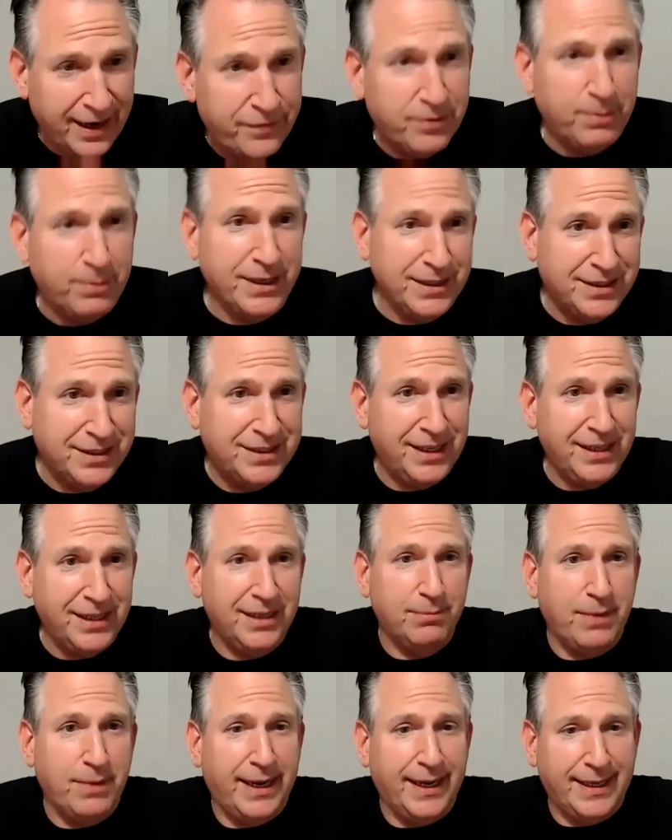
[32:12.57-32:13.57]
I have the money
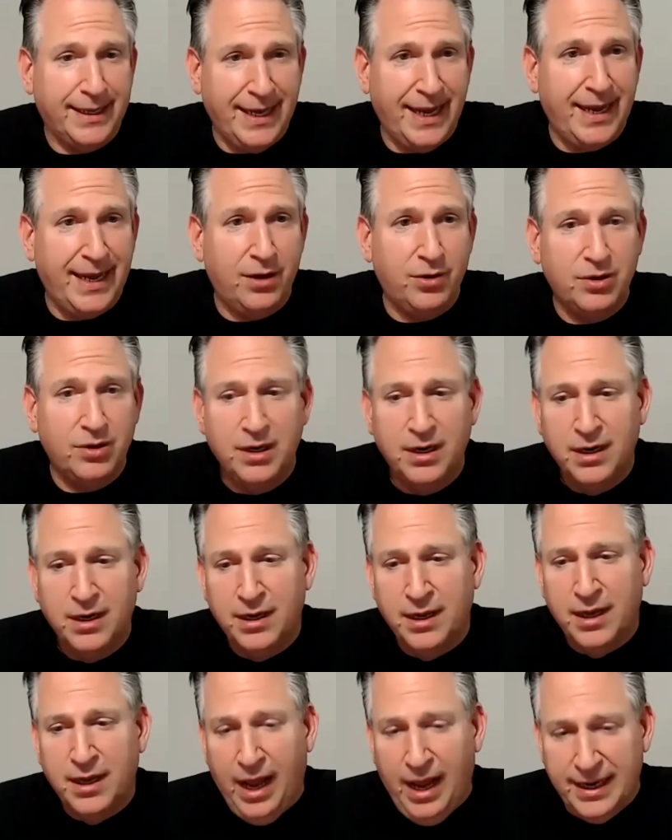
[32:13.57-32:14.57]
sitting in my account.
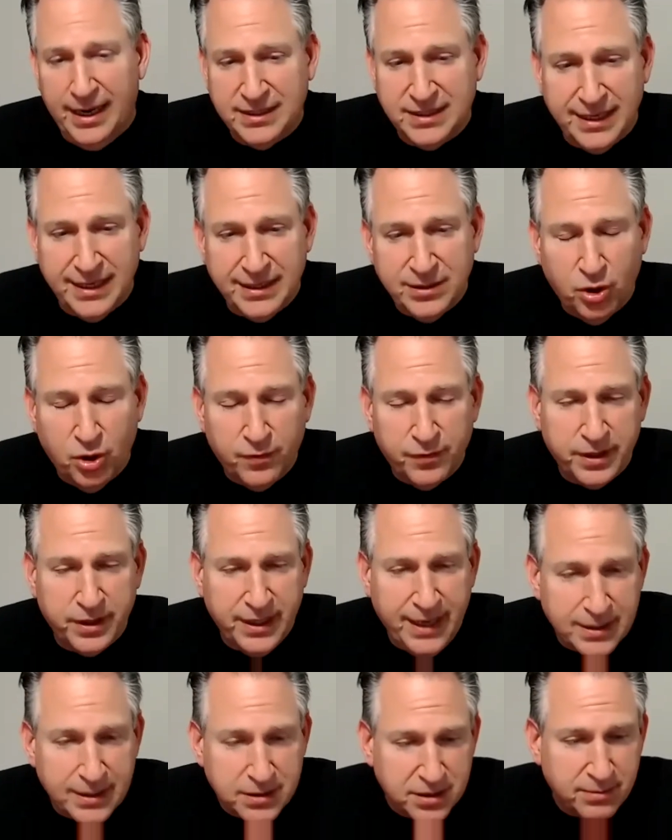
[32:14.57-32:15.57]
I send over
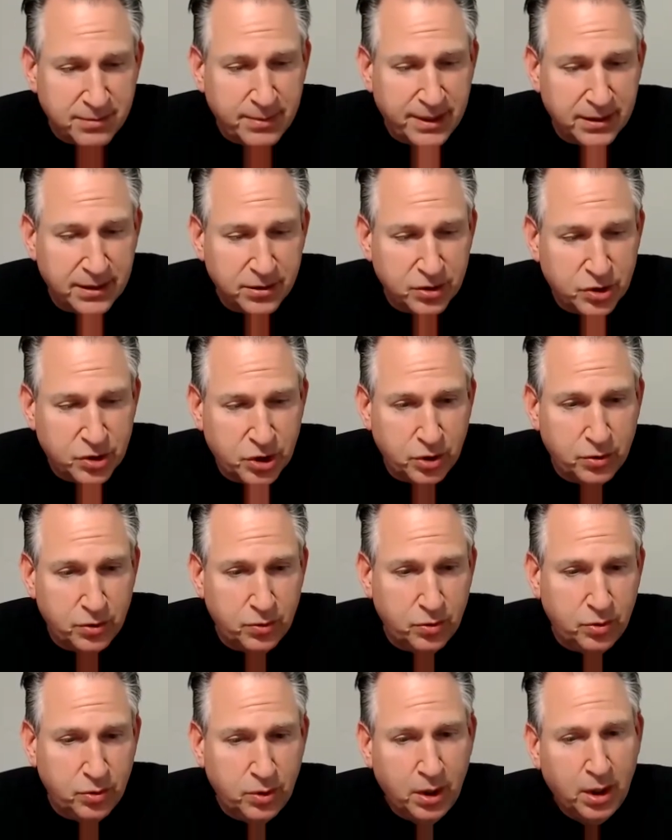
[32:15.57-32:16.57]
the estimate
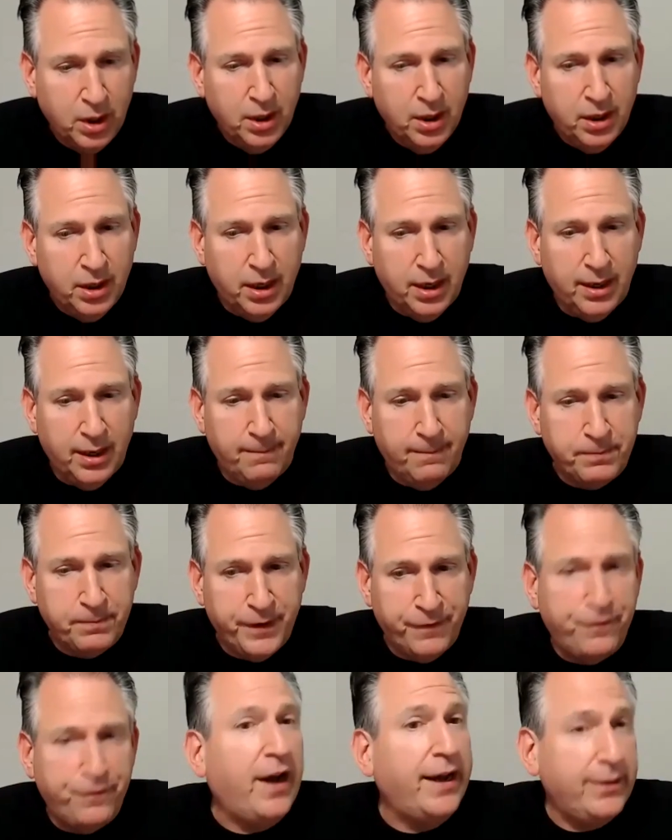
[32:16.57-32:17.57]
to
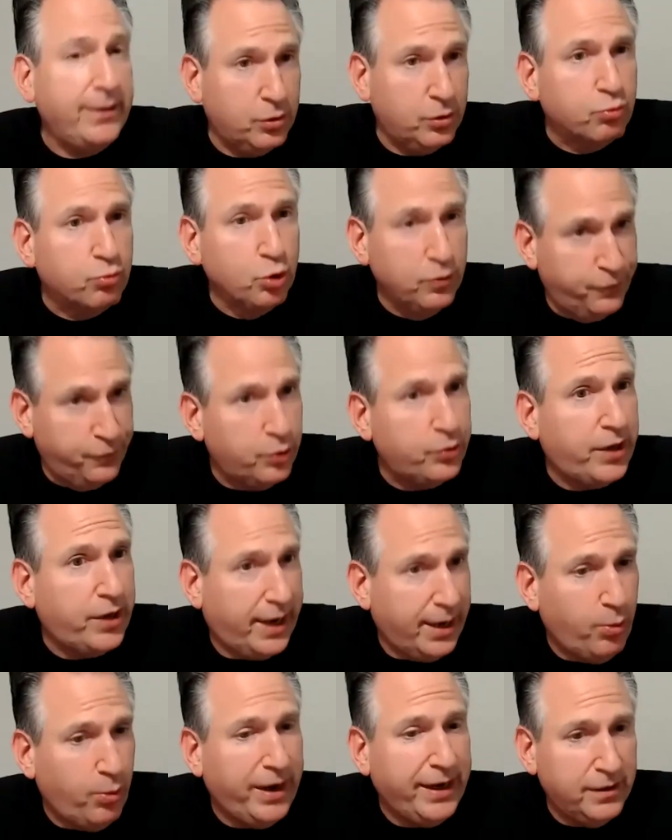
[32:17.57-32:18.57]
the final roofer
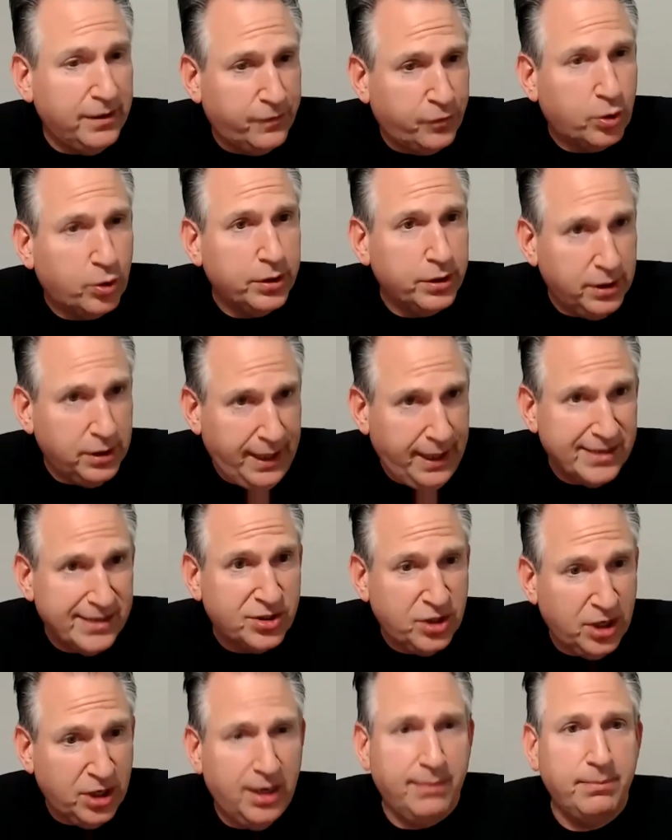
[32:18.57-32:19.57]
that I waited for the
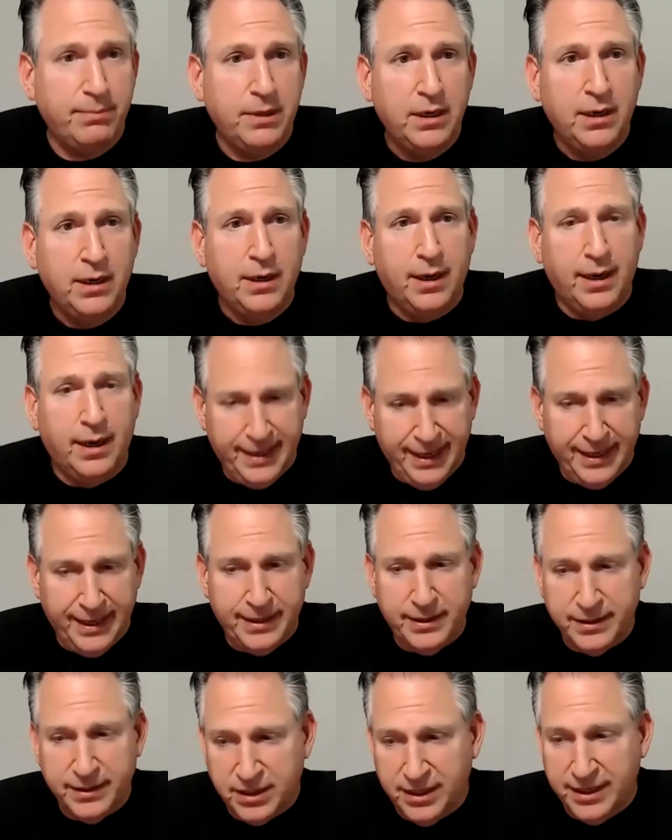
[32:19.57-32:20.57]
last time.
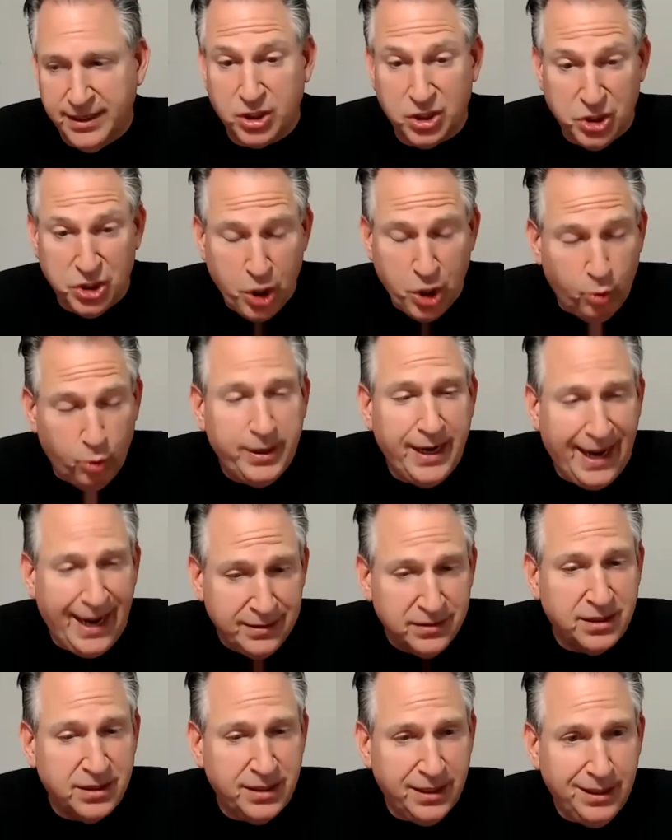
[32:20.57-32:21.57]
Again, it's a known
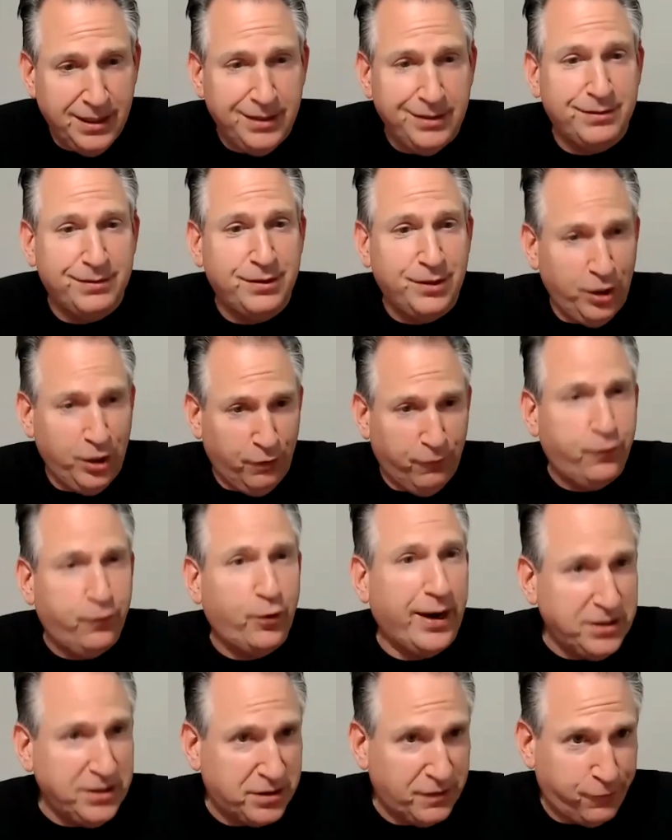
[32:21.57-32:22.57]
entity,
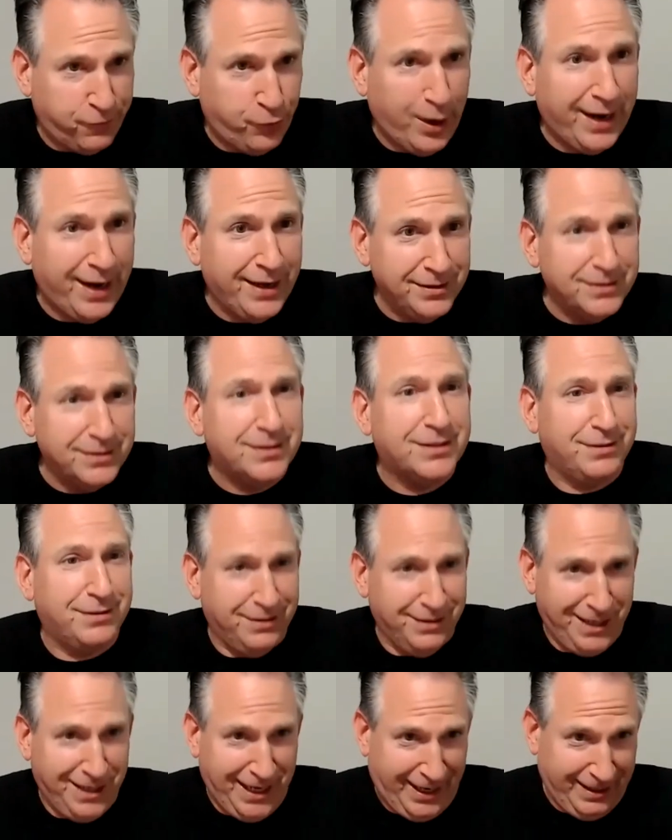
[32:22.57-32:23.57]
friends of friends,
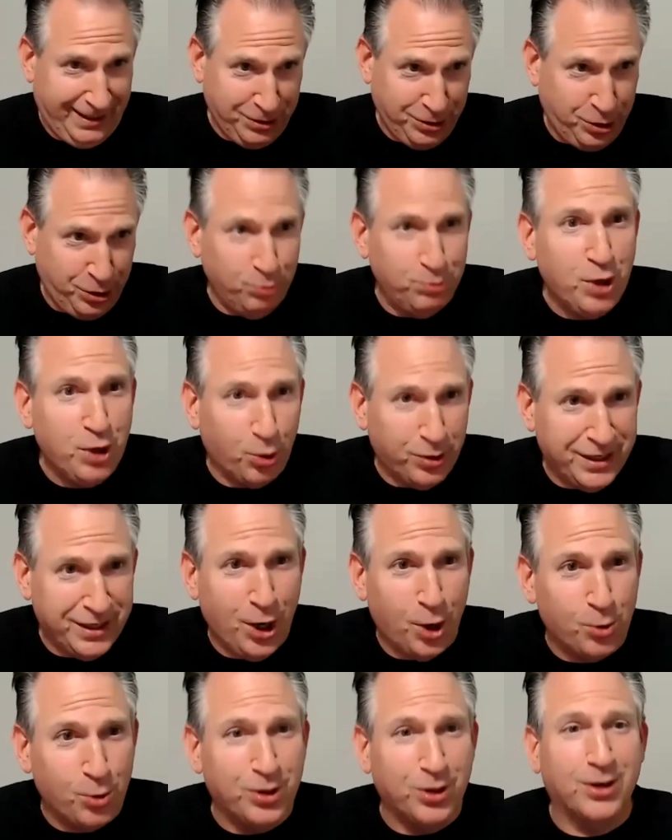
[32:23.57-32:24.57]
yeah,
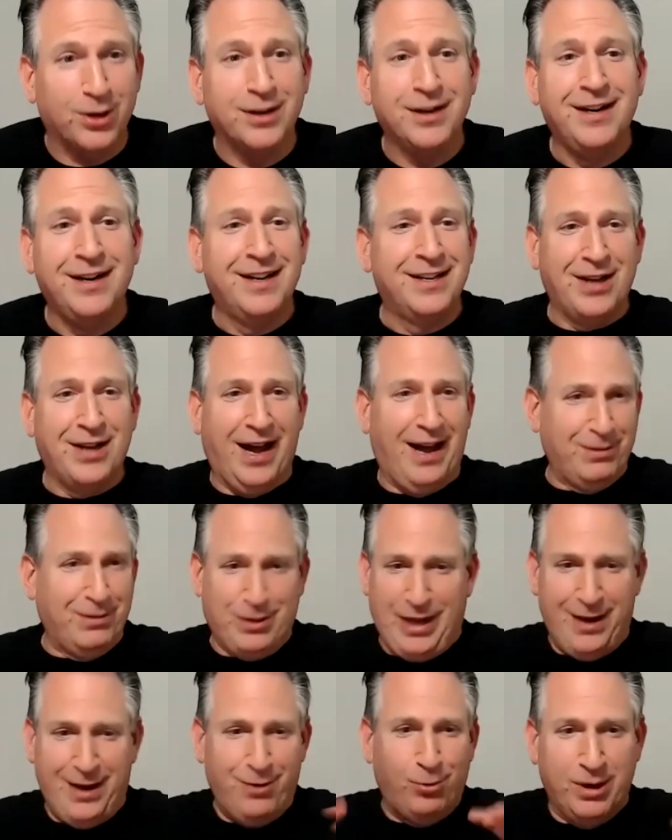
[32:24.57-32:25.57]
the owner. I,
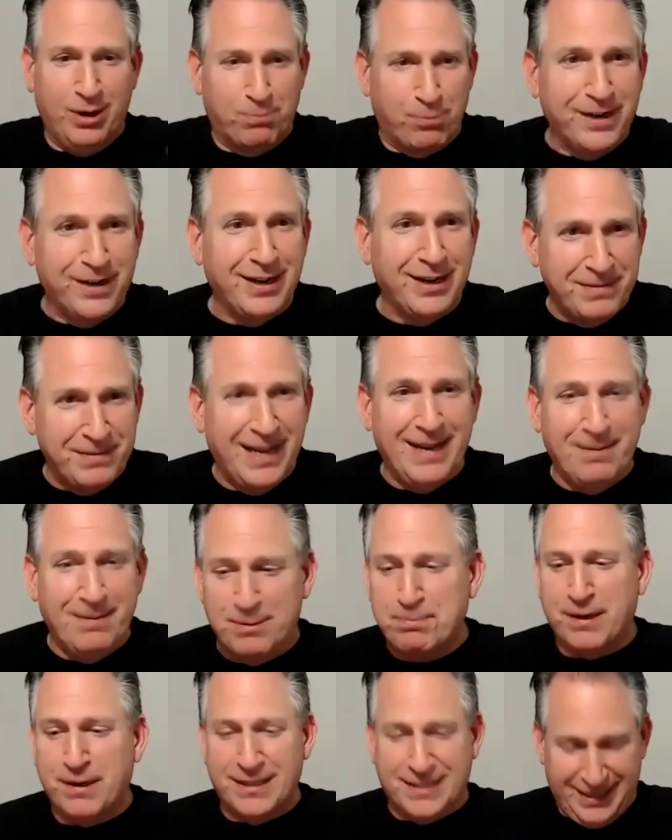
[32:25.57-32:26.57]
I don't want to bring up
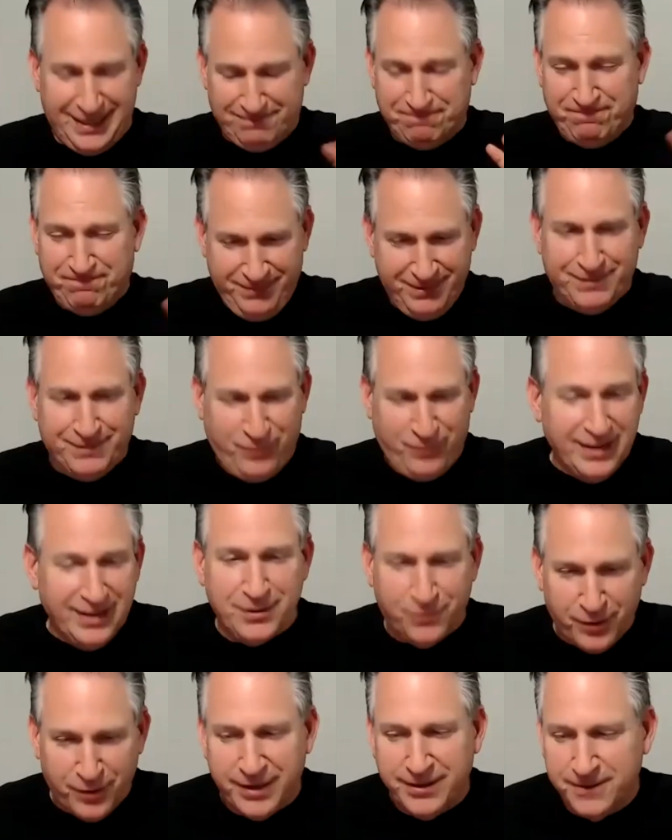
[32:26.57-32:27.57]
names, but it's like
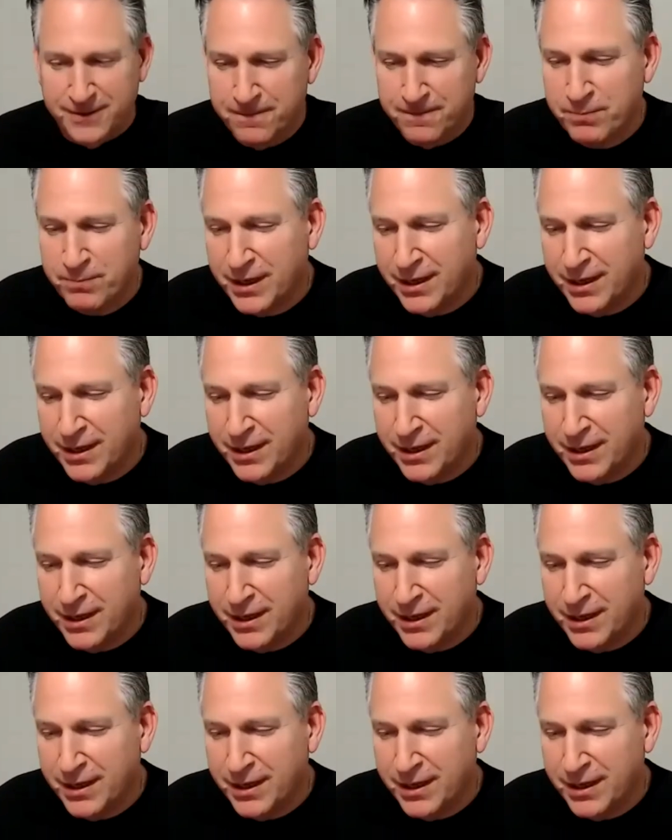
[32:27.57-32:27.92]
friend of friend.